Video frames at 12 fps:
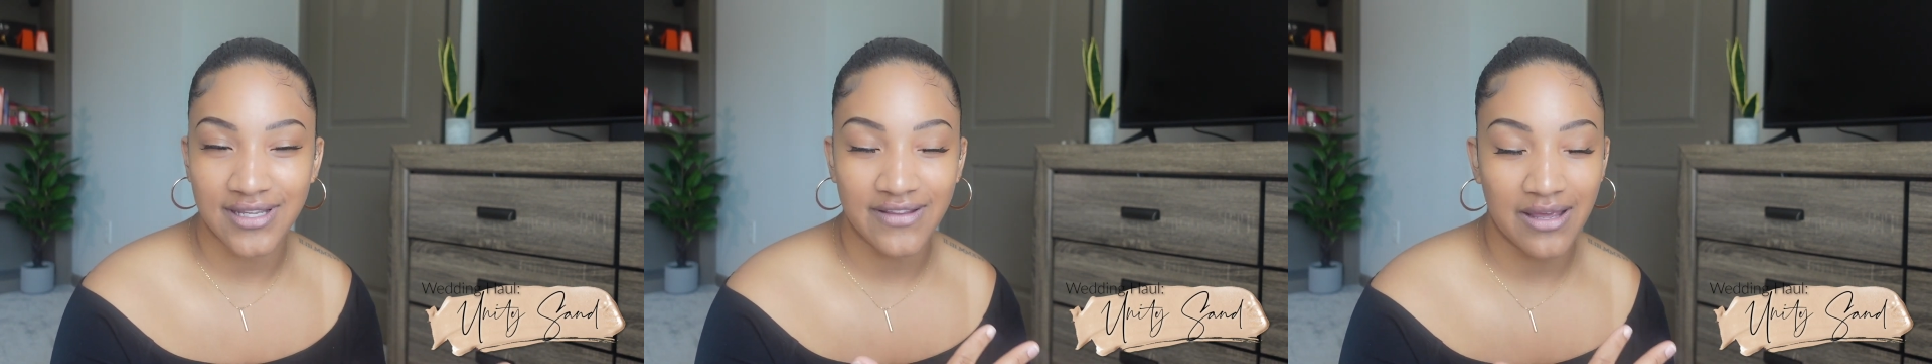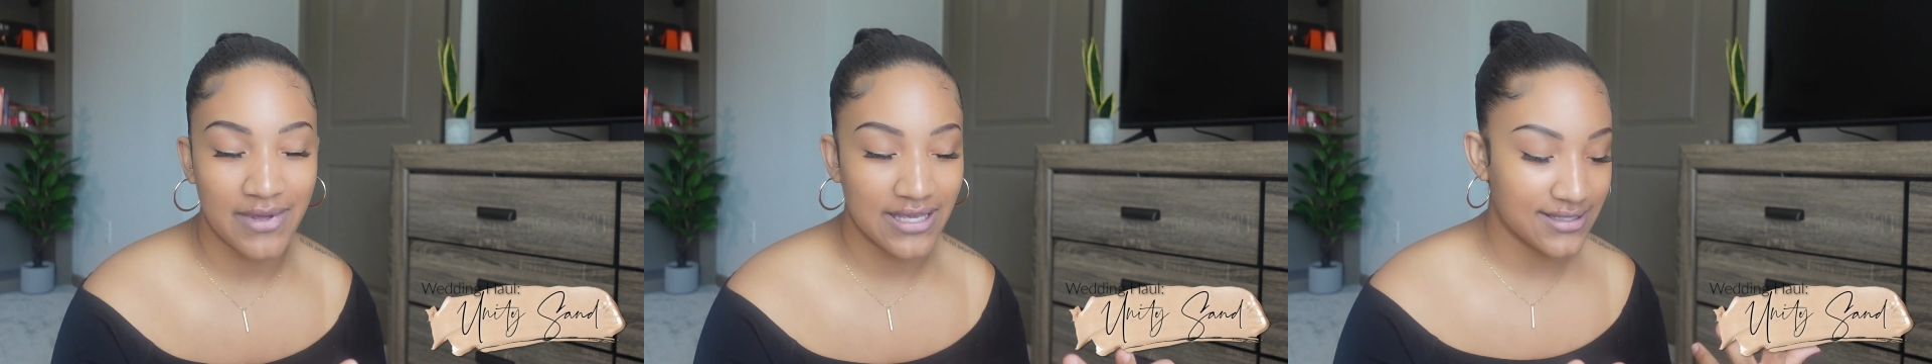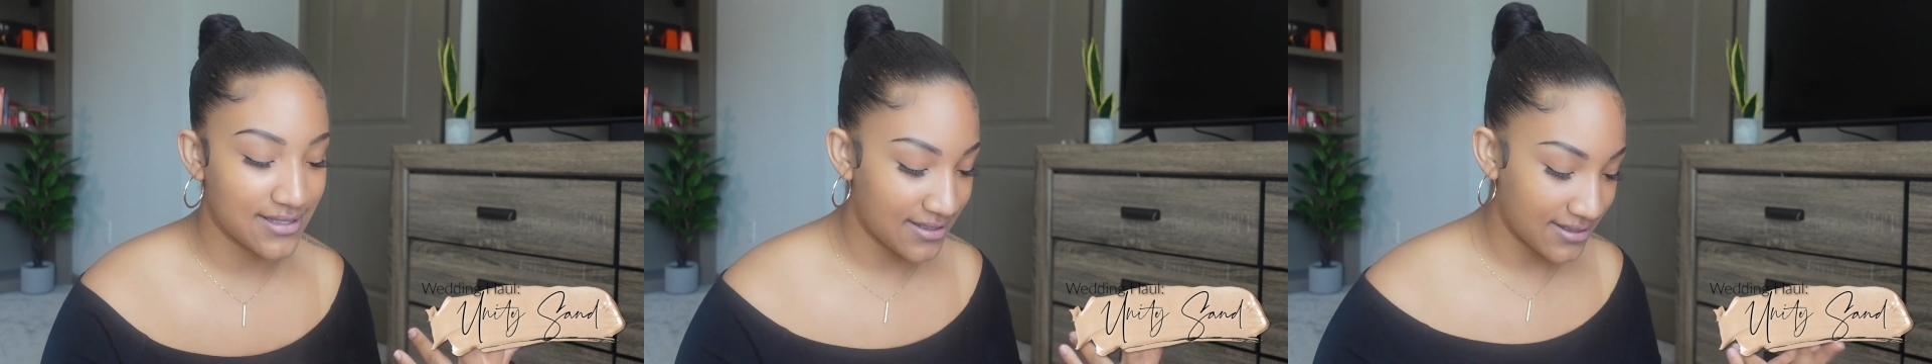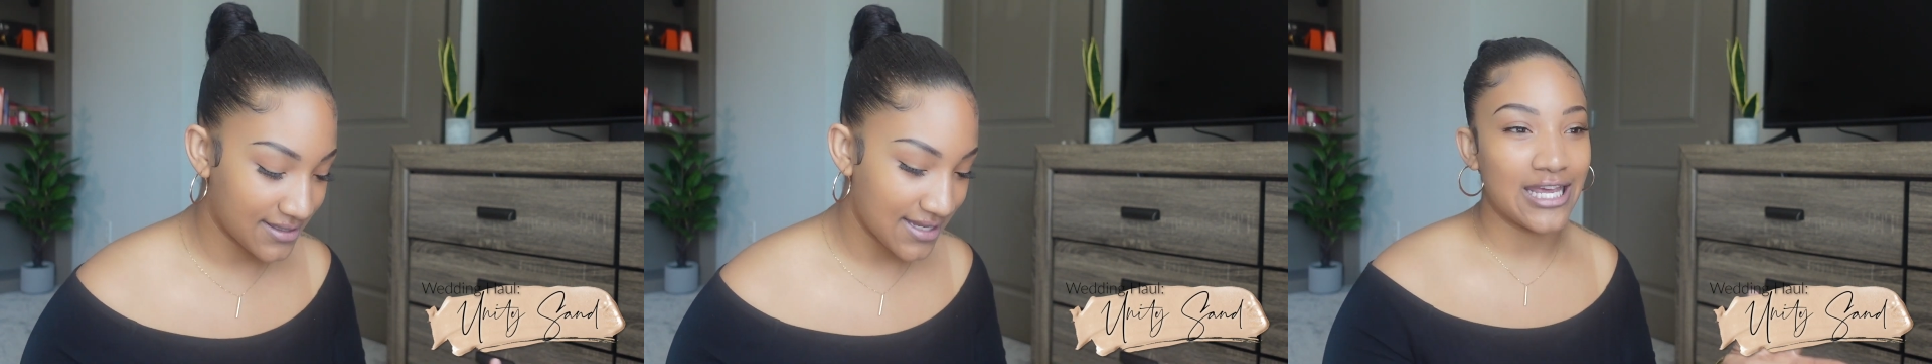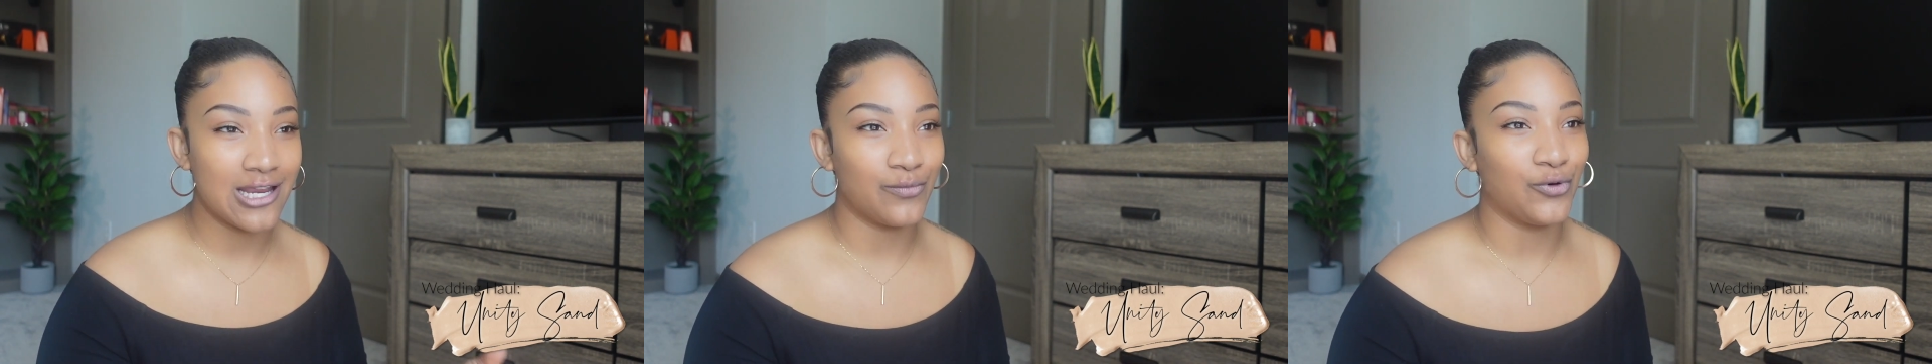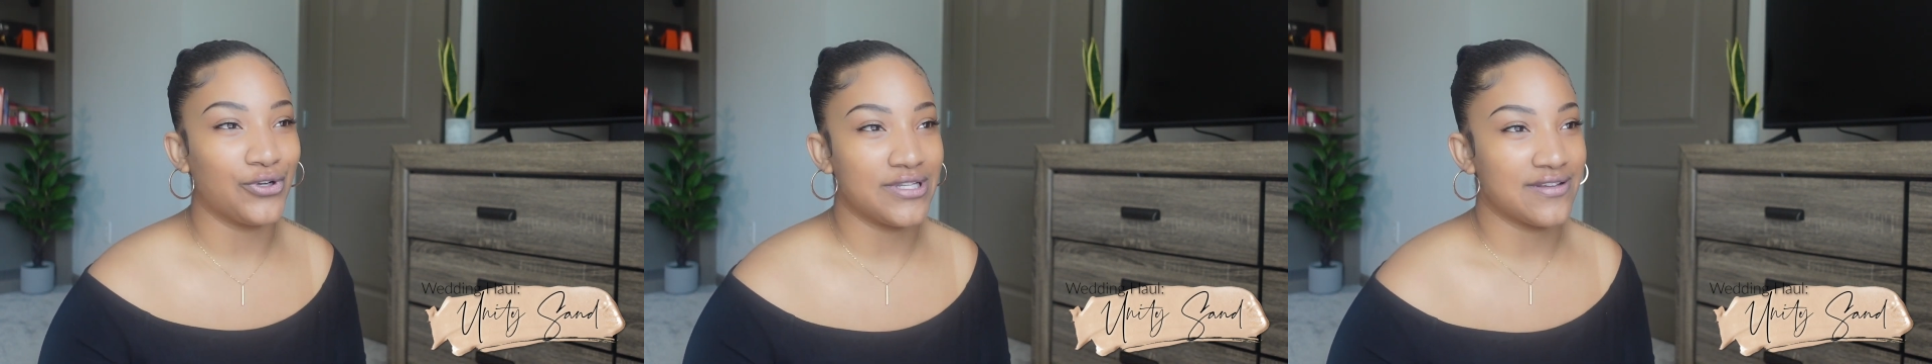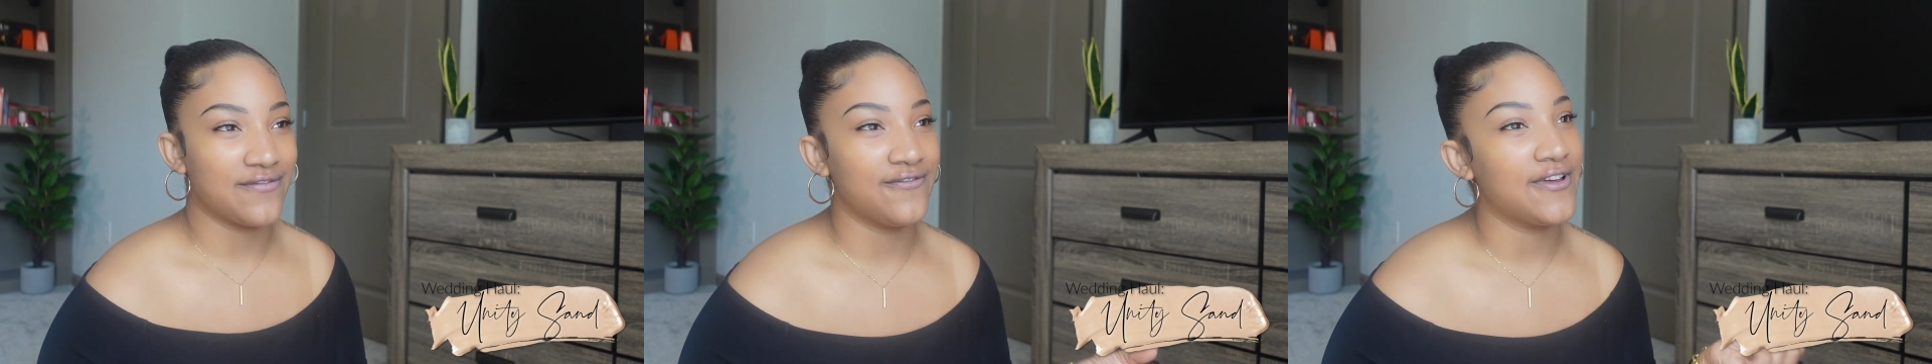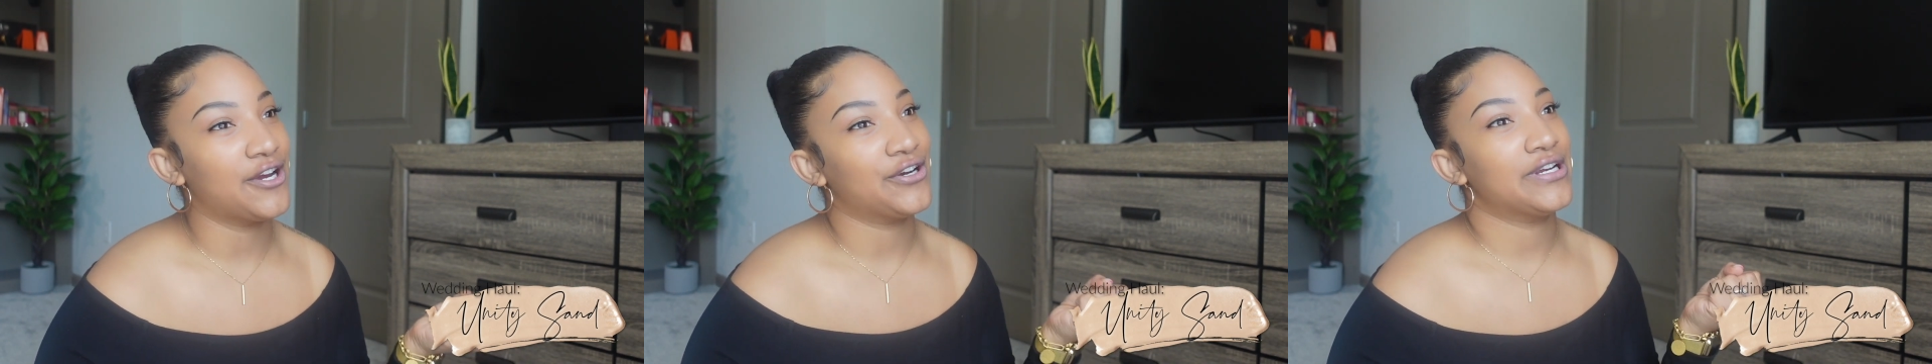if that makes sense. Emerald is a
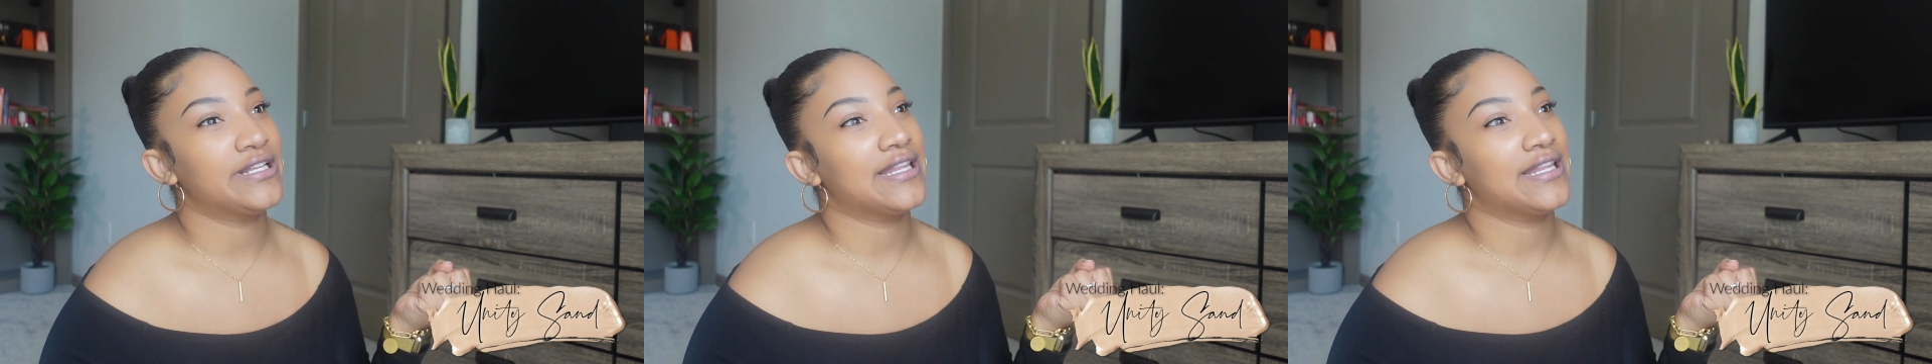very